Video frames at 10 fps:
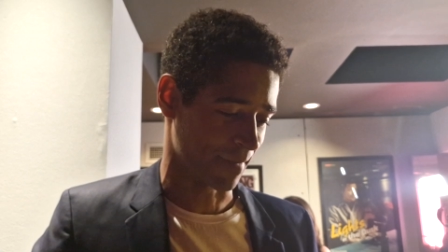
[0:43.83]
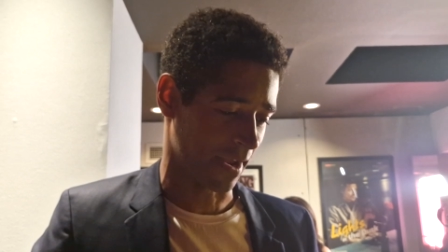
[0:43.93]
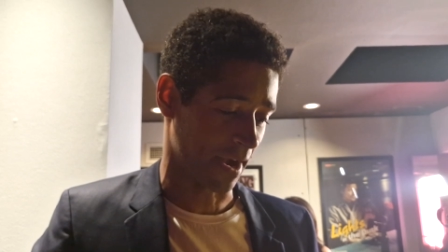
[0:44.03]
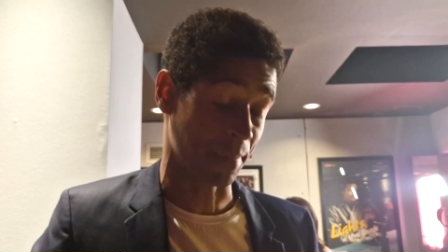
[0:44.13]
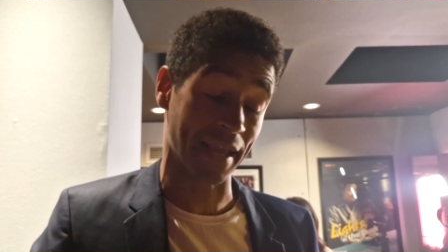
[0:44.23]

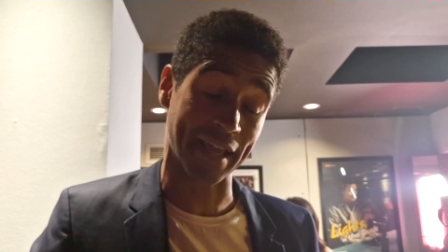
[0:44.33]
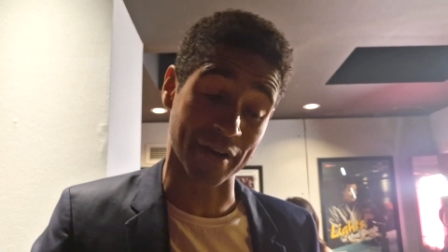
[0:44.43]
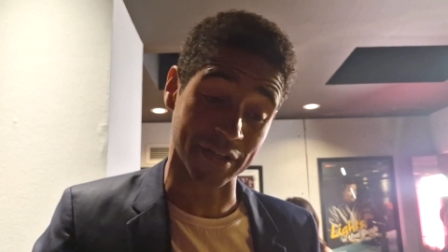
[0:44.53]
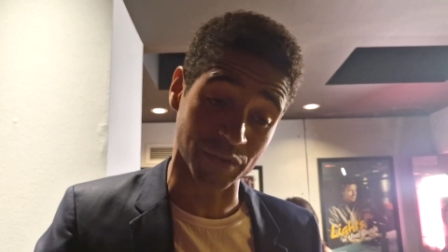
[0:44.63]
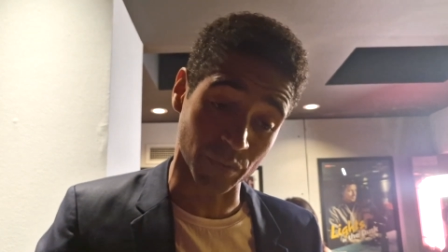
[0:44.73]
And I play a
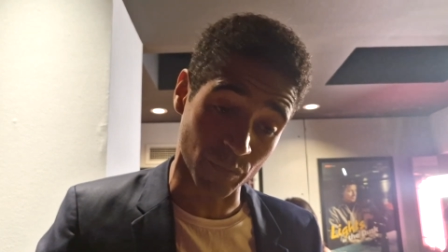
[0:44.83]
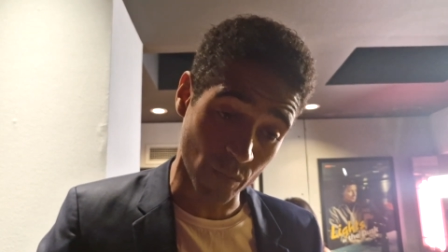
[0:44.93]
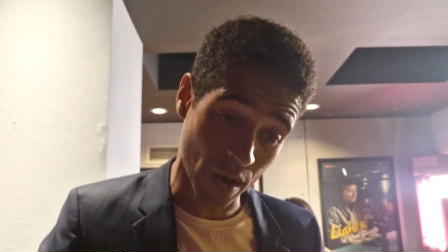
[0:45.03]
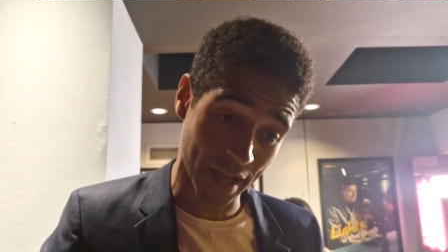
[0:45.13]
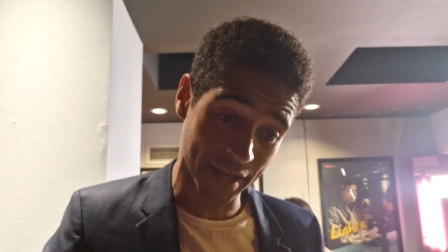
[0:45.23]
character called
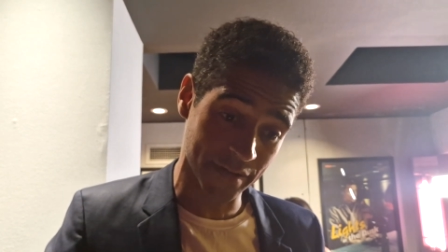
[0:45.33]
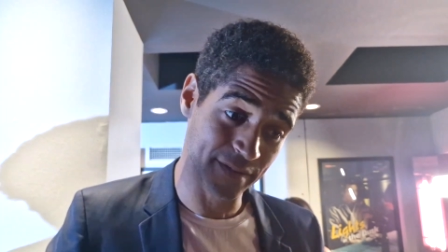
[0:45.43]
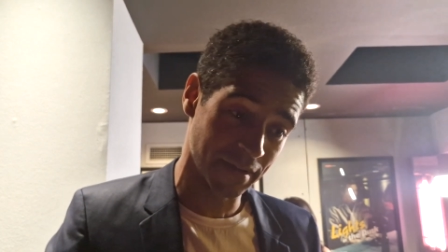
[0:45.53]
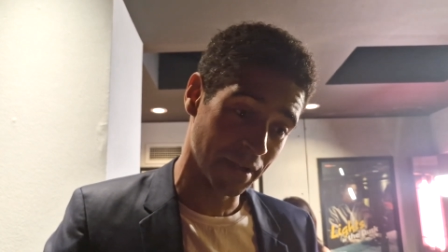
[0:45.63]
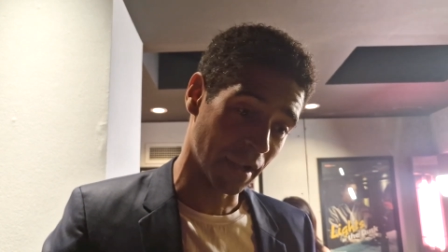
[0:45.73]

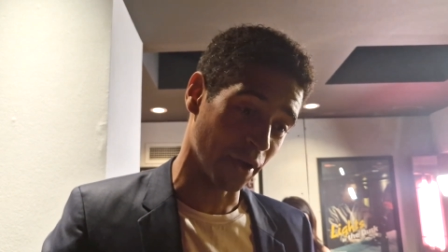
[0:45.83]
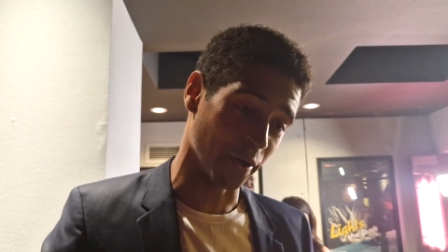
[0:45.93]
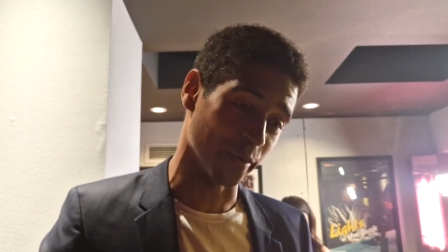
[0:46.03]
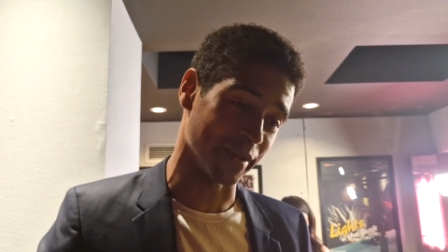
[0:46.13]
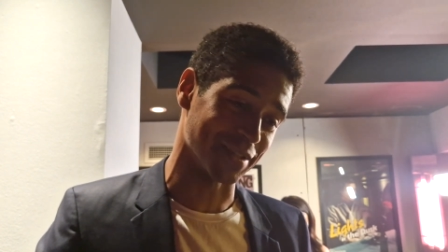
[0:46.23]
Ryan,
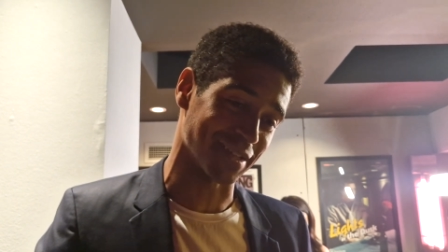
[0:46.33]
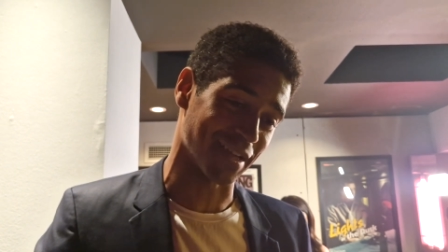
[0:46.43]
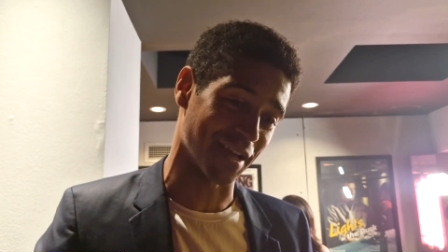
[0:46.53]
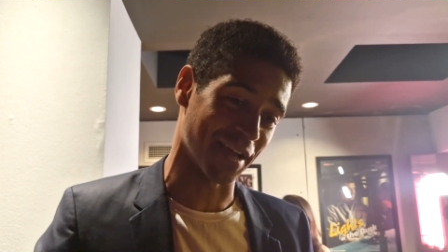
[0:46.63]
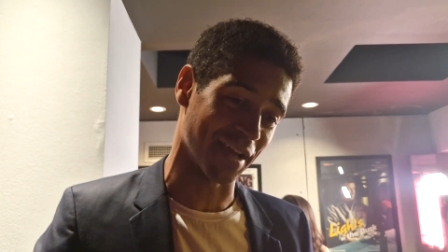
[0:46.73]
who is
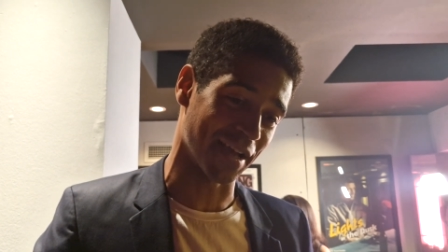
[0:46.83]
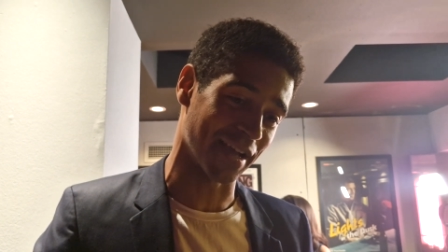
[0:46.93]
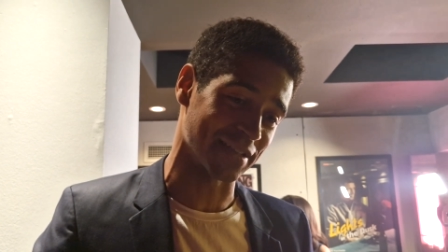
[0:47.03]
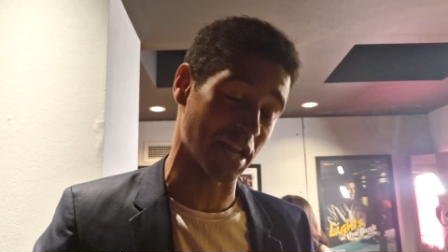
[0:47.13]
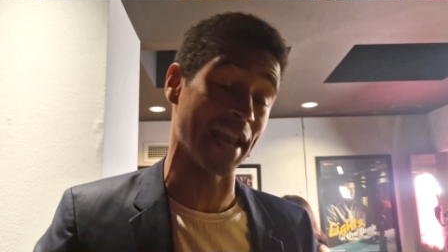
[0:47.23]
a
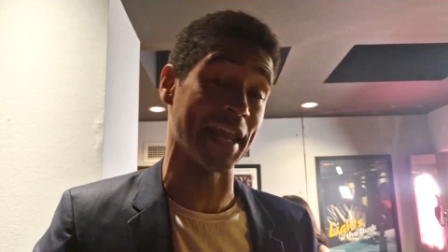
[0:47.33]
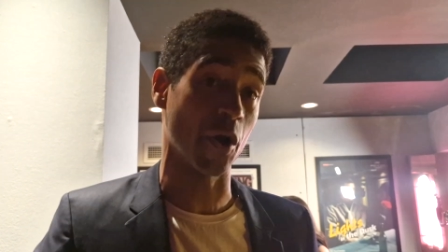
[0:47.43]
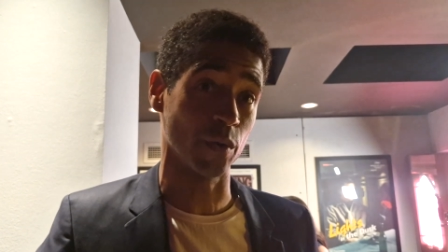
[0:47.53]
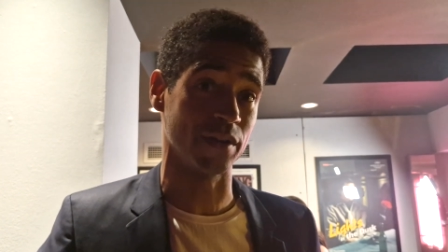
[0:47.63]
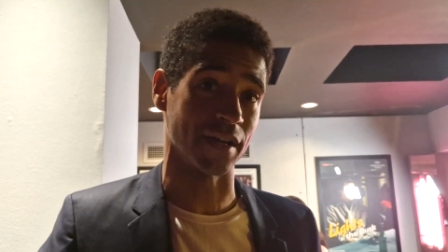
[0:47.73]
slightly
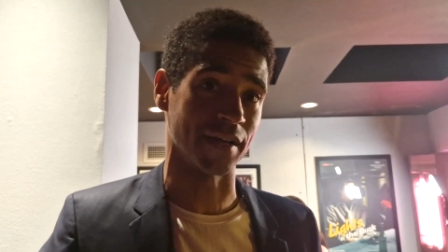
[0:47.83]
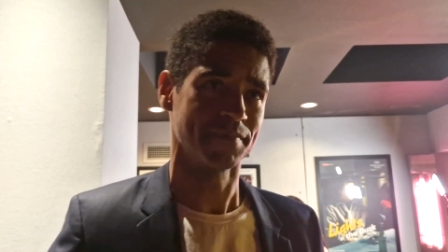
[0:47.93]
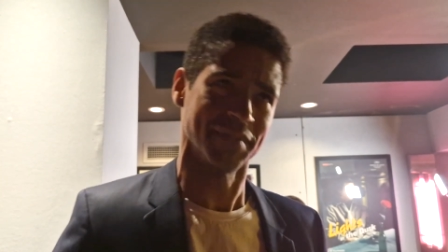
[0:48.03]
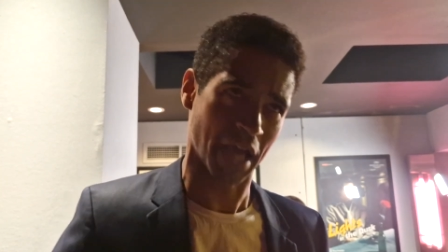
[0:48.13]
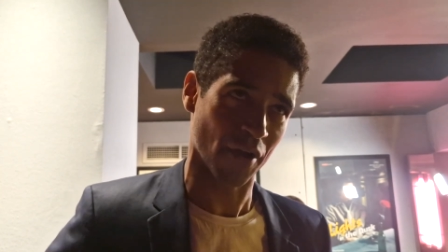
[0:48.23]
older
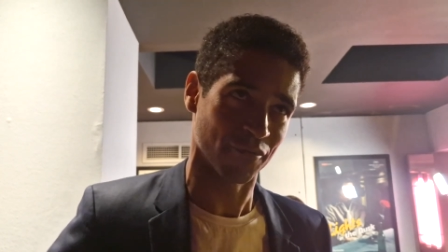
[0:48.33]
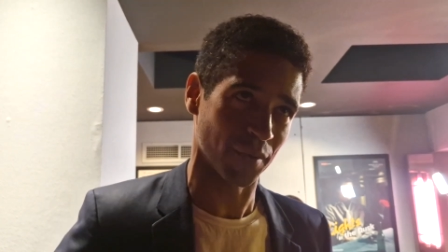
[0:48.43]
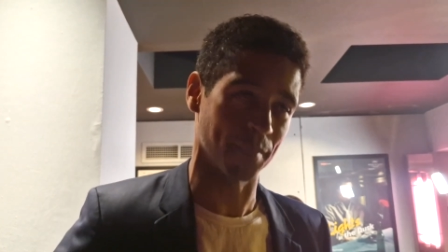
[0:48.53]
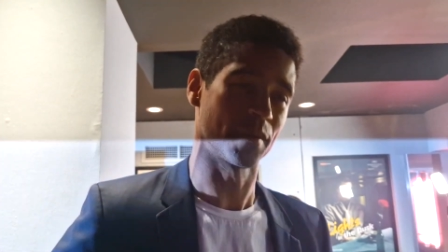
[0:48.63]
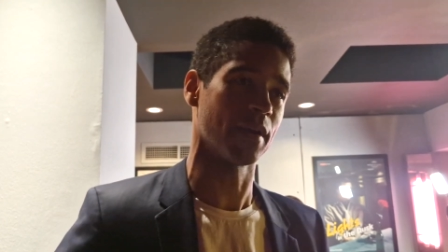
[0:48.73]
young
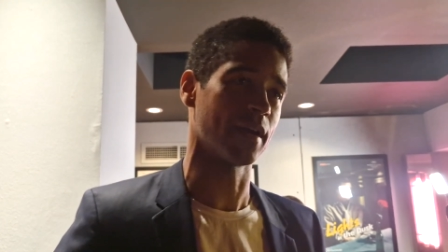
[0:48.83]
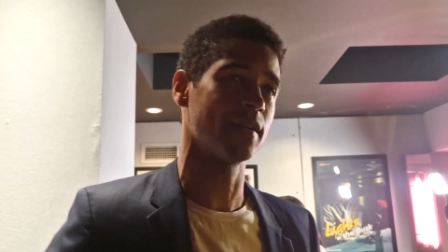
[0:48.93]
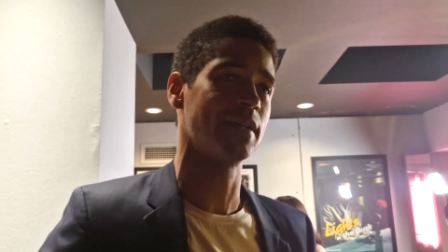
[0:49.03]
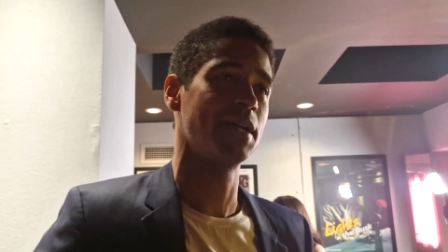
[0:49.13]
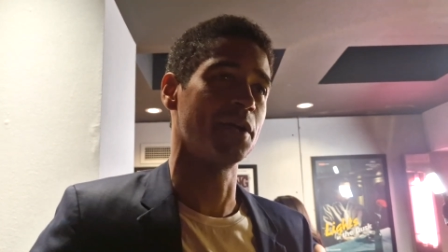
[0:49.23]

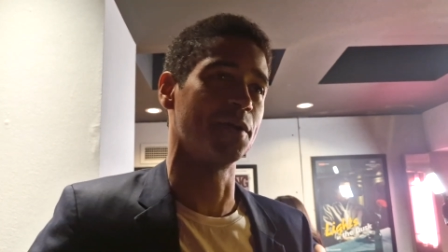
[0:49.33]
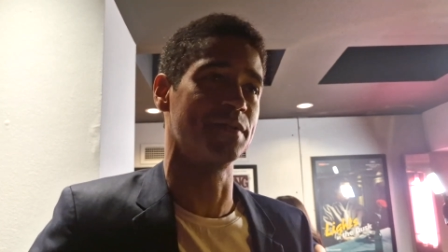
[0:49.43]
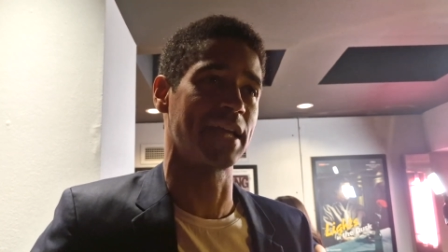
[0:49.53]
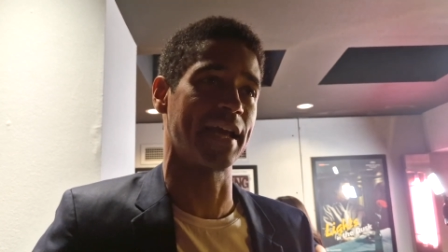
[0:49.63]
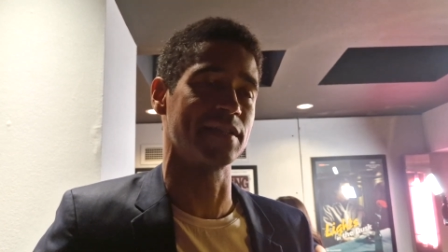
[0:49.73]
footballer who
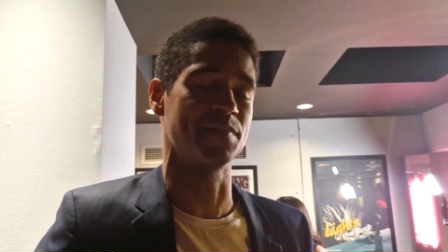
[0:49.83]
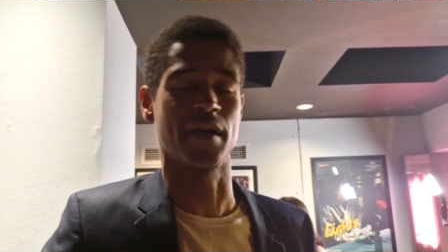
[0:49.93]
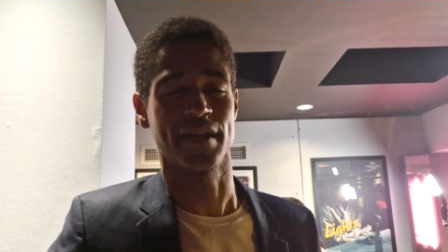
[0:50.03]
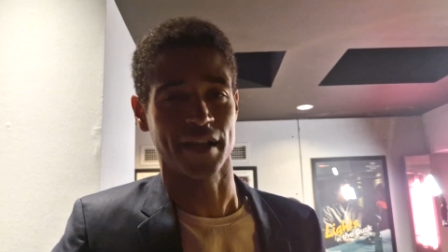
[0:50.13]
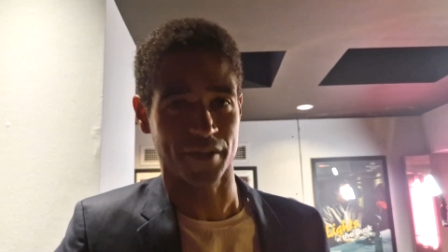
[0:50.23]
takes
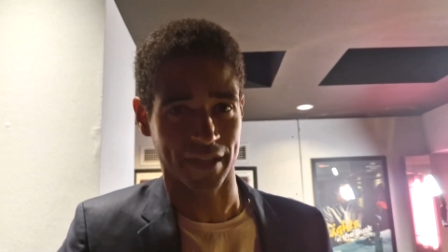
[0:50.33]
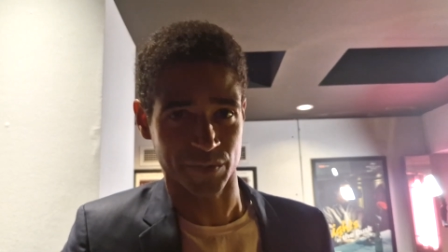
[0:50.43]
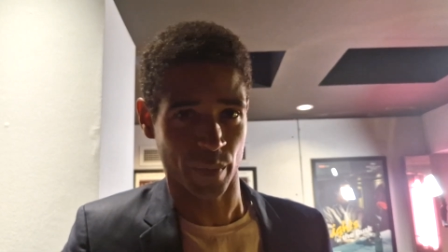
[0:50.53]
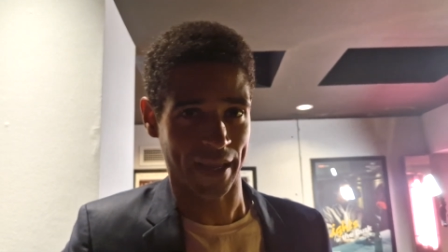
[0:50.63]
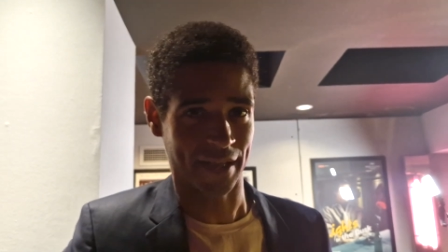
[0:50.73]
Martin under
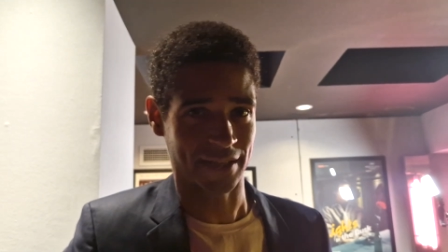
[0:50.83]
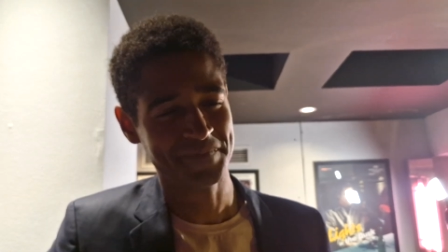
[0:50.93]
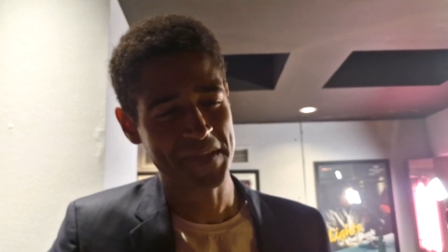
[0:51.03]
his wing.